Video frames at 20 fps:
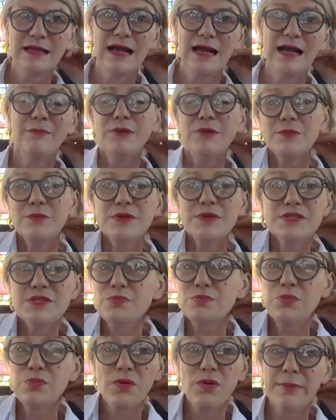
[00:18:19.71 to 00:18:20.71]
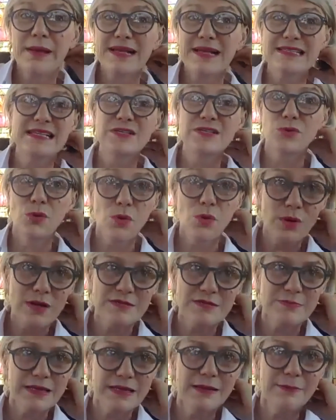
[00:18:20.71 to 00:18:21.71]
and which is what the magazine's
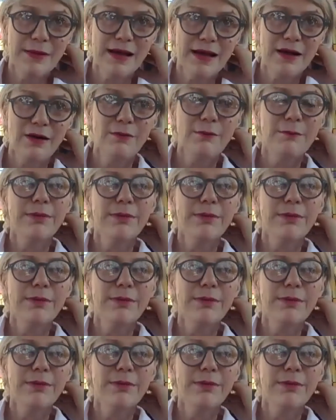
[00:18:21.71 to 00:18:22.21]
always been about.